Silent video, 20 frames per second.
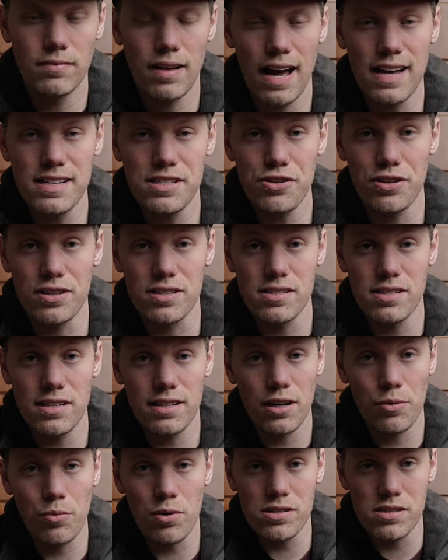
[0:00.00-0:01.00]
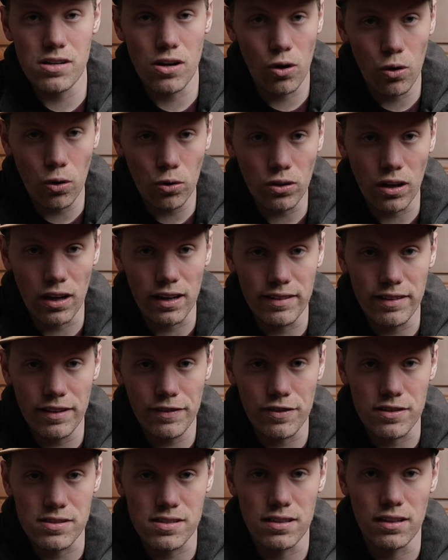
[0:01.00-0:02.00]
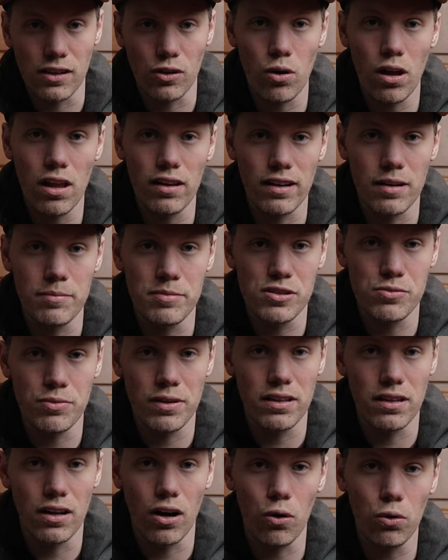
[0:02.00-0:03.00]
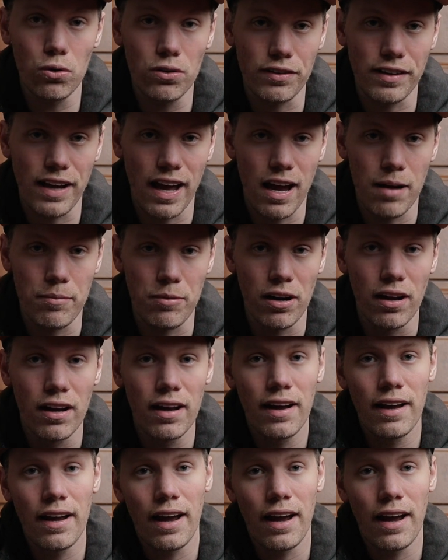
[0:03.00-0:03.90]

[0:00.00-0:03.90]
As you can see, there wasn't a whole lot of difference in the quality between the older camera